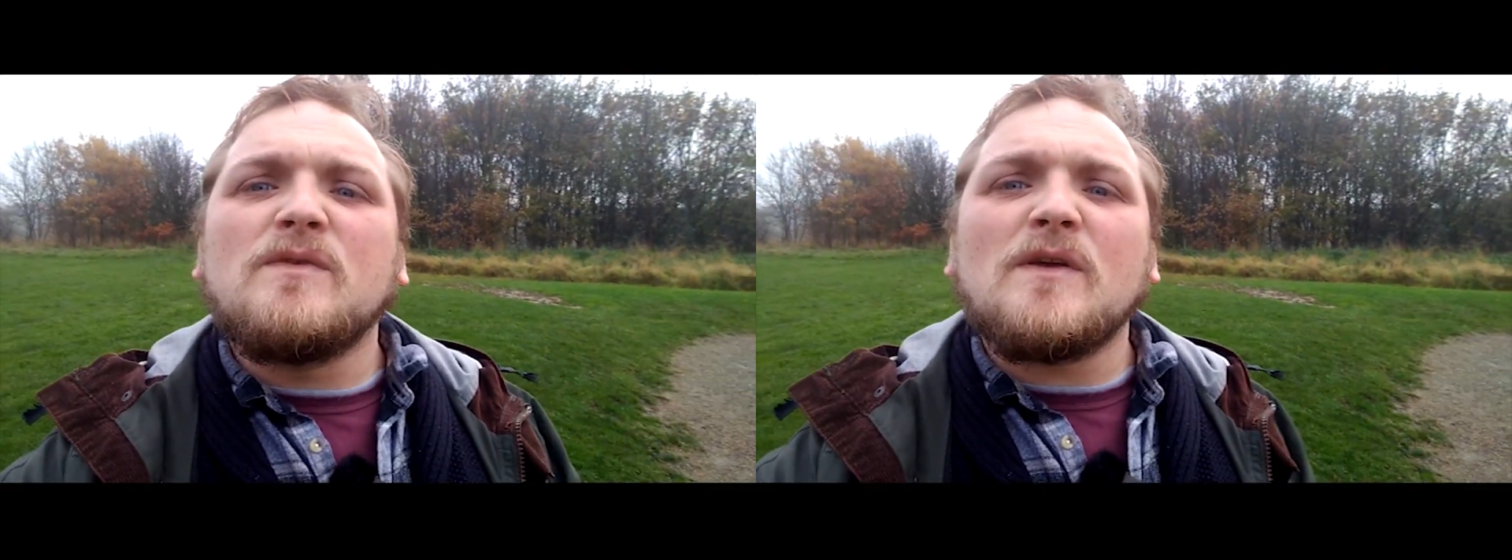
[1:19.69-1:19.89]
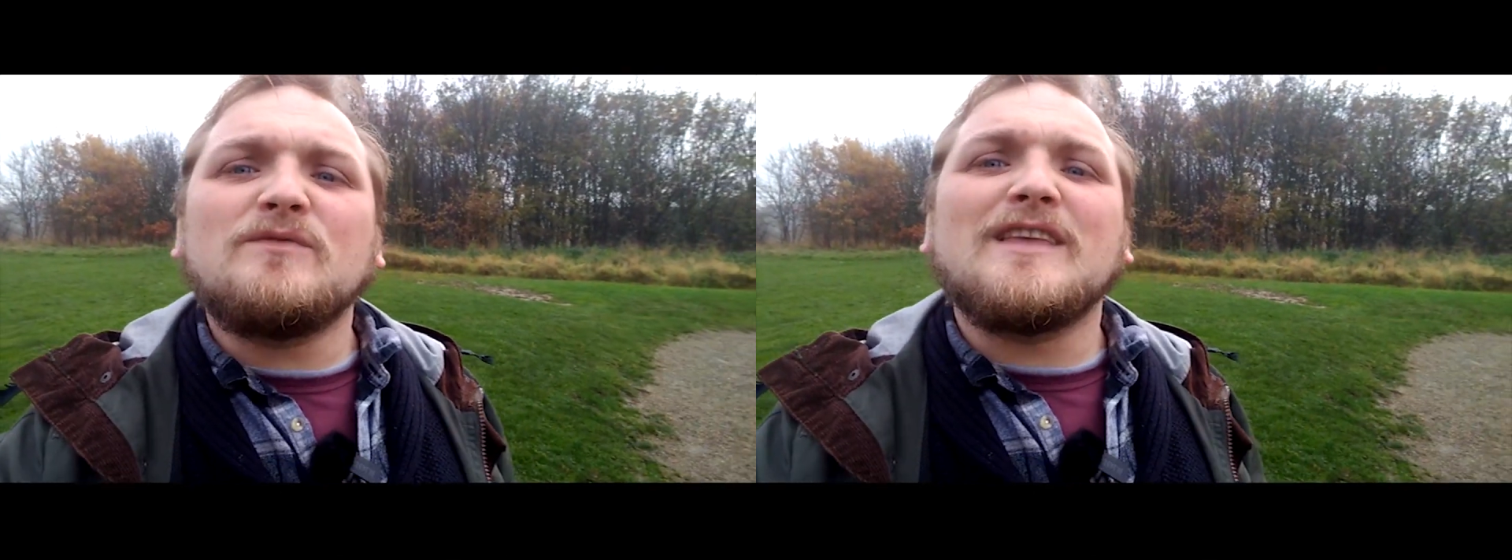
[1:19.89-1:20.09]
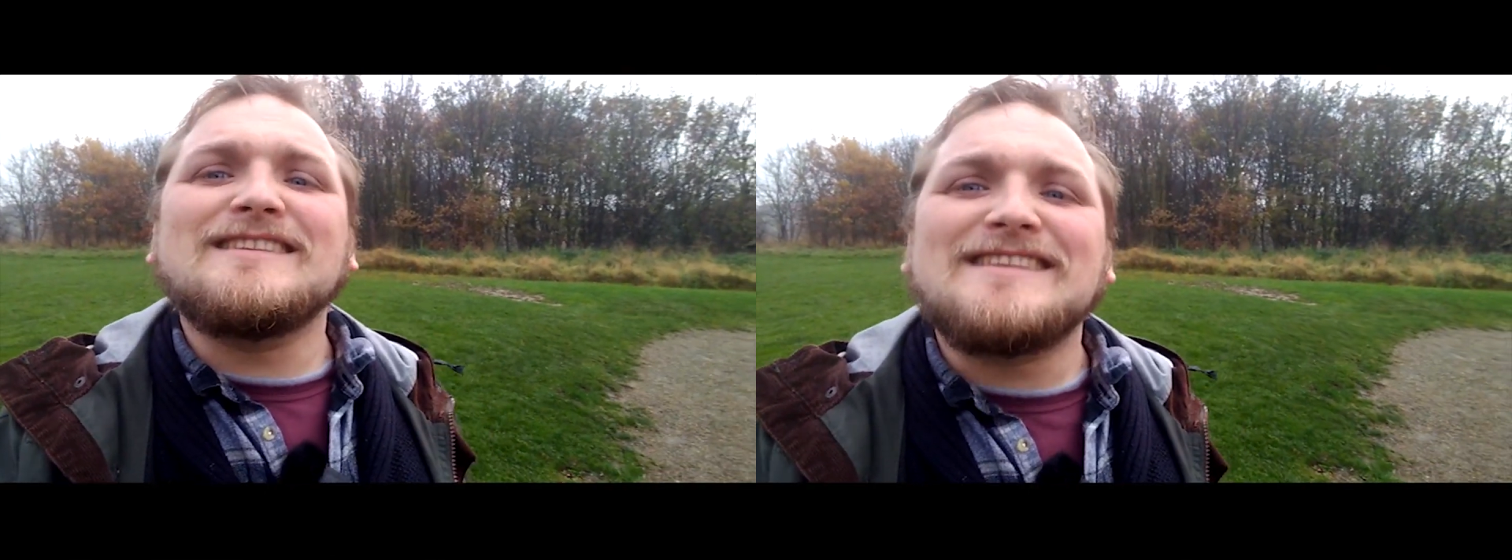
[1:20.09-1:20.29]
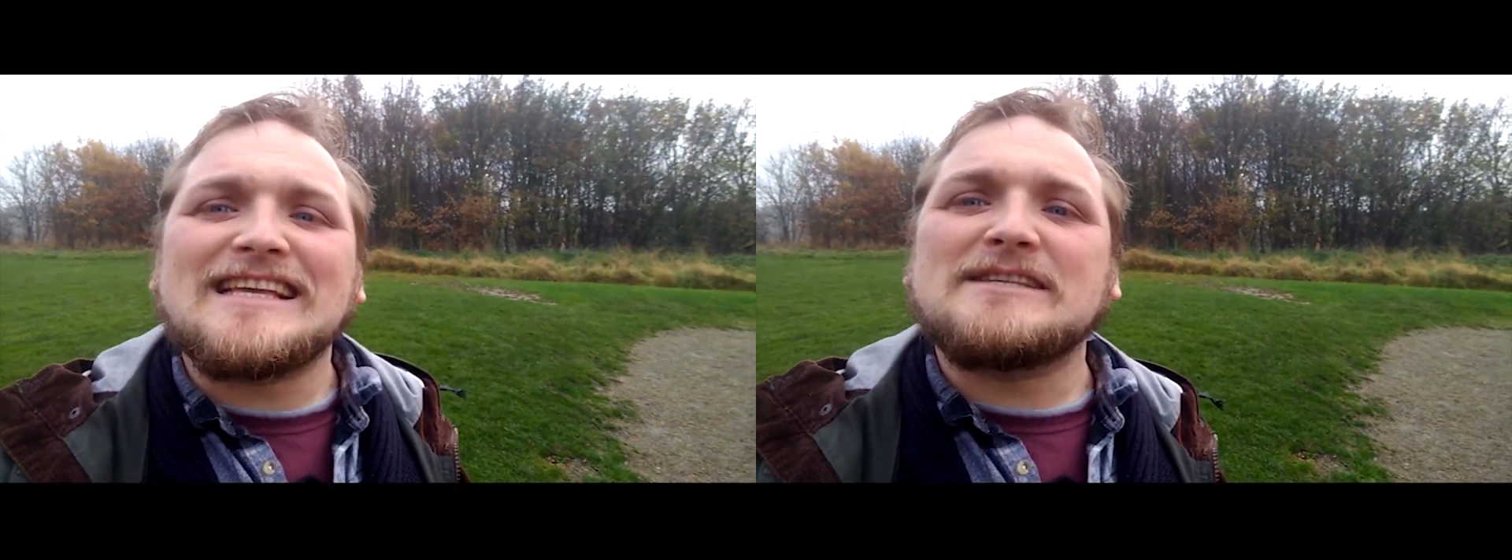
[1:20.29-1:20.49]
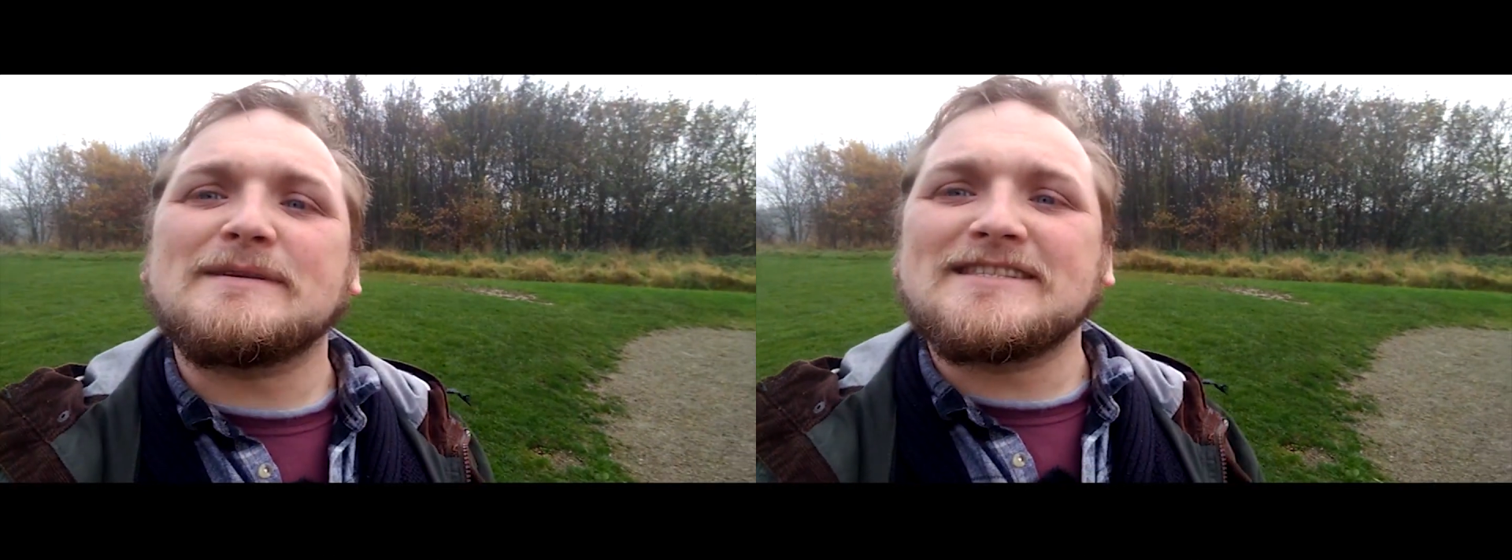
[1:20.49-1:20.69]

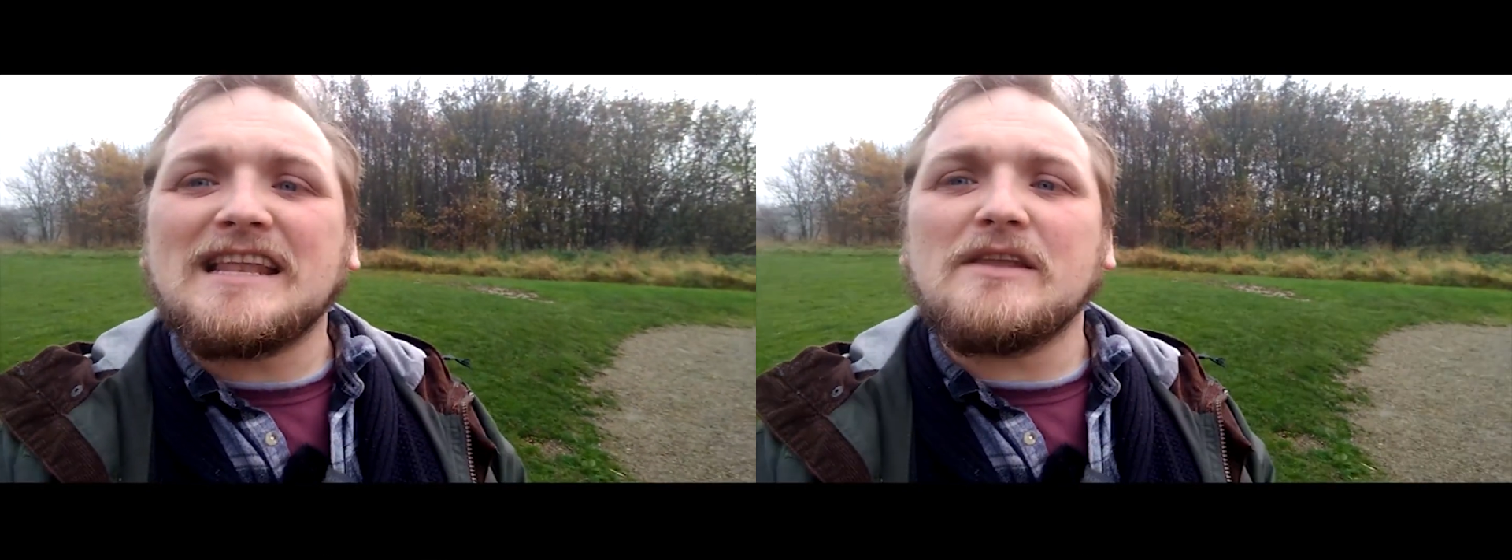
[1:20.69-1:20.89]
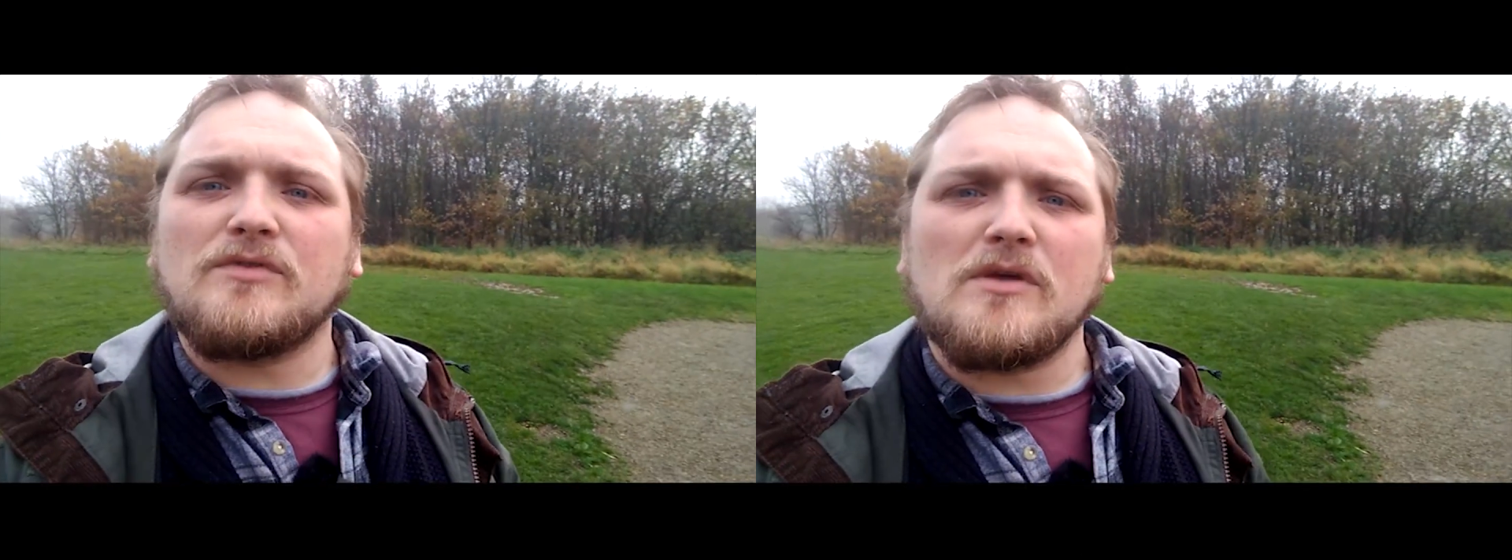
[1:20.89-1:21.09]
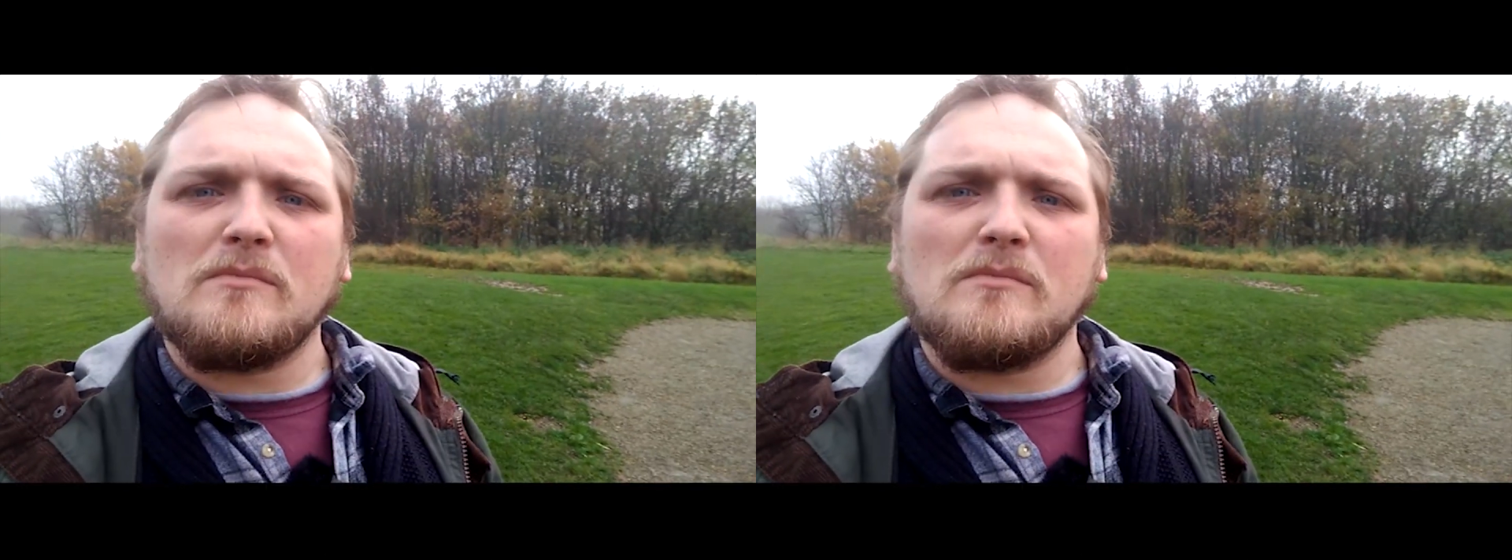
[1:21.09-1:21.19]
56% of